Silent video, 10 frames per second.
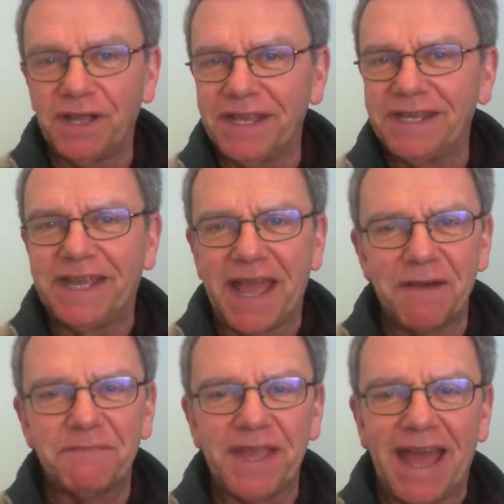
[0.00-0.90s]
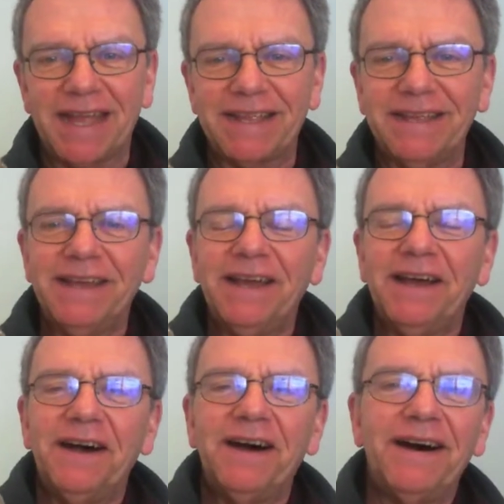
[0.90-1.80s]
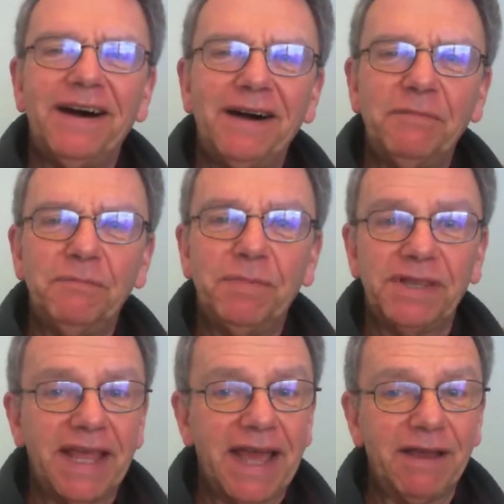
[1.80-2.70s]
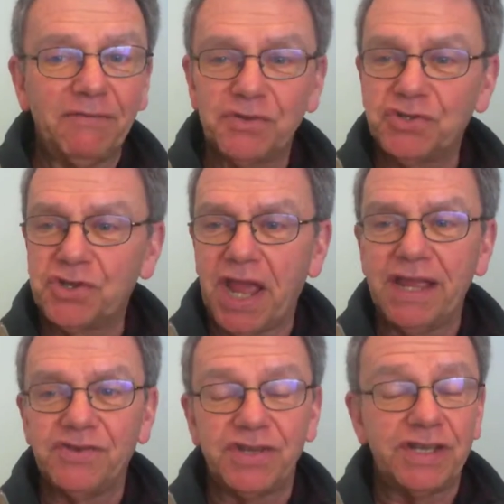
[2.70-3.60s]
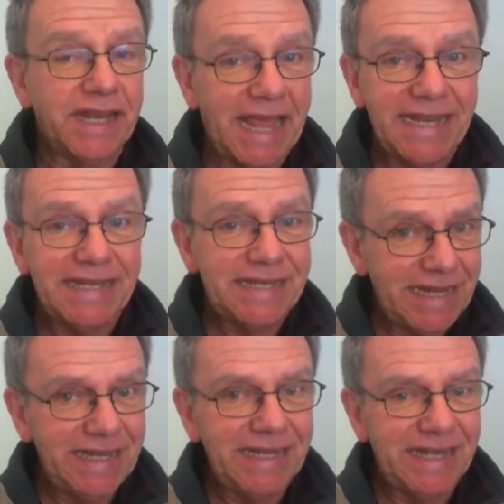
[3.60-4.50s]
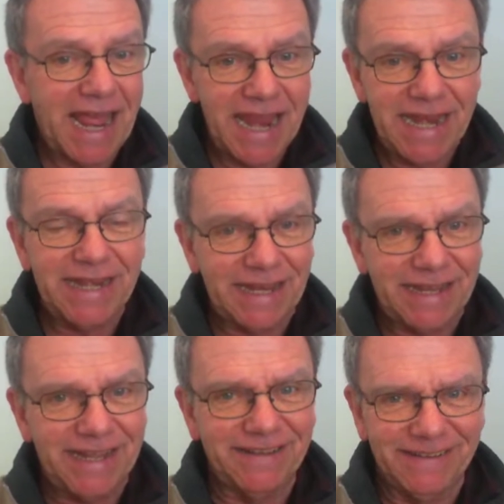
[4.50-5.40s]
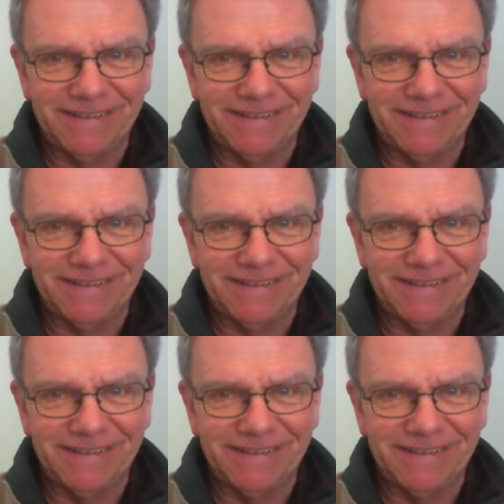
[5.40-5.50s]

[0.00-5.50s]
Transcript: All Handicapped Act, but that was changed in 1990.